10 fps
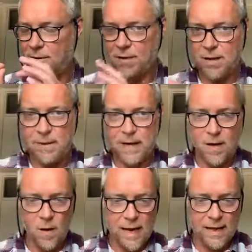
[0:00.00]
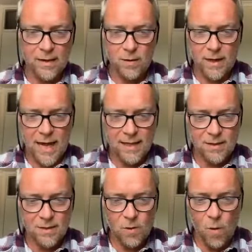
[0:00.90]
incredibly long angle
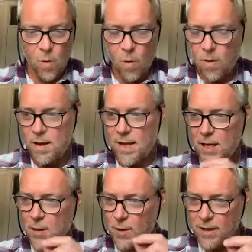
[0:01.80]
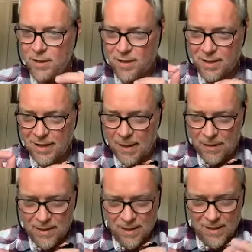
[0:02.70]
lens, or you can
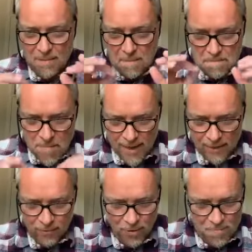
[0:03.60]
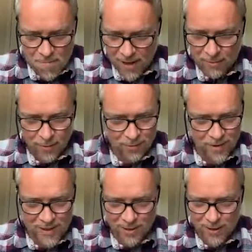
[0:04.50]
slip into this micro, micro
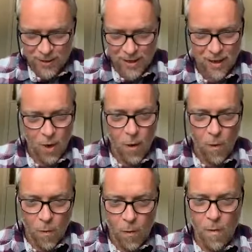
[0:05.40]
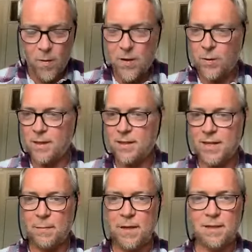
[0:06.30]
physiology, or you can
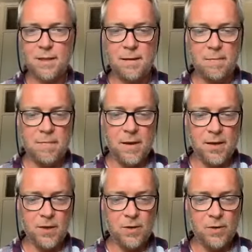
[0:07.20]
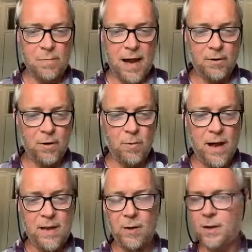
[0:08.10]
slip into the, the huge macro
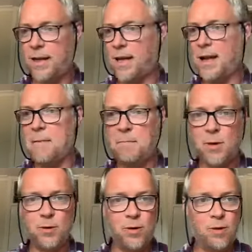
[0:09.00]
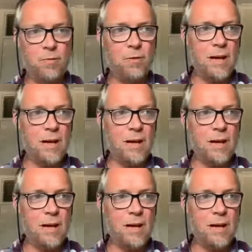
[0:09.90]
where you're looking at emotional,